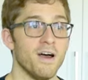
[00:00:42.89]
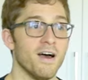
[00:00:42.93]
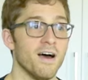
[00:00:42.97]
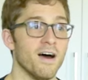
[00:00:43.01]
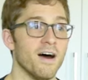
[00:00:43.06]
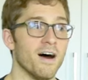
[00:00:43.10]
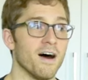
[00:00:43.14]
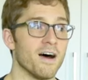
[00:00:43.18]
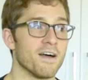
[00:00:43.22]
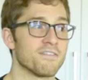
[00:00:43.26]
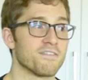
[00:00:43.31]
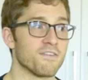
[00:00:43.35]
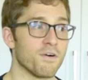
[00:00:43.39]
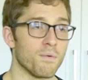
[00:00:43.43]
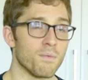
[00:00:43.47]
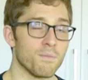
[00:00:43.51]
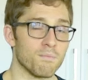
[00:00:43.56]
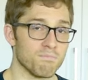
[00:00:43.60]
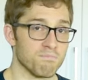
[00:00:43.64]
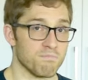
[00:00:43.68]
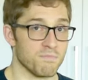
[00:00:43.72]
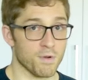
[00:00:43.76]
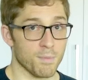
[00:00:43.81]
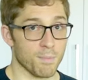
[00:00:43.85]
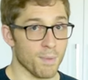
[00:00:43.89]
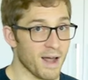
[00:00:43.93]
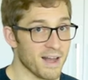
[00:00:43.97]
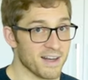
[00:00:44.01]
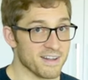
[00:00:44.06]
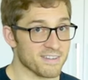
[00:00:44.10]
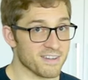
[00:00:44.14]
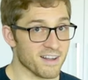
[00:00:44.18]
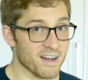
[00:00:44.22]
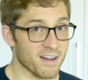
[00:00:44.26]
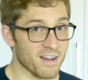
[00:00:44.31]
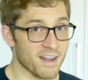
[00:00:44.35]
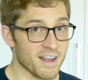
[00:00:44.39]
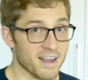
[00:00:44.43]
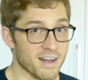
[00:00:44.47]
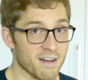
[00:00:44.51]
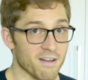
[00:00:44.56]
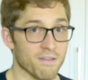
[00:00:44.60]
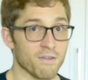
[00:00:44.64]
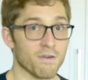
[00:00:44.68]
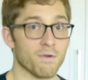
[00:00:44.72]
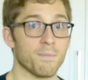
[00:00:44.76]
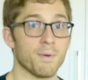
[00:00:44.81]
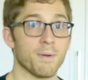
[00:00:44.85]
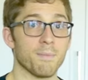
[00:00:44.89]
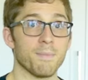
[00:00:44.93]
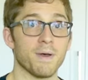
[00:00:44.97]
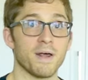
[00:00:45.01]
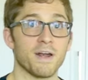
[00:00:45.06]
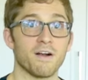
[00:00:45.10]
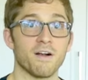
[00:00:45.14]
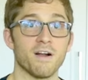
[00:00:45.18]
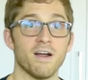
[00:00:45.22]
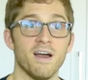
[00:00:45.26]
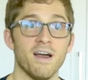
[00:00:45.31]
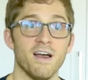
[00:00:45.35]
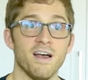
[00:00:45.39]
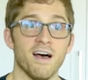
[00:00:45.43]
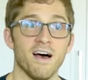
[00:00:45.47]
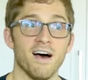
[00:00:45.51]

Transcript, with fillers: Uh, so your body's going to like it a little bit better.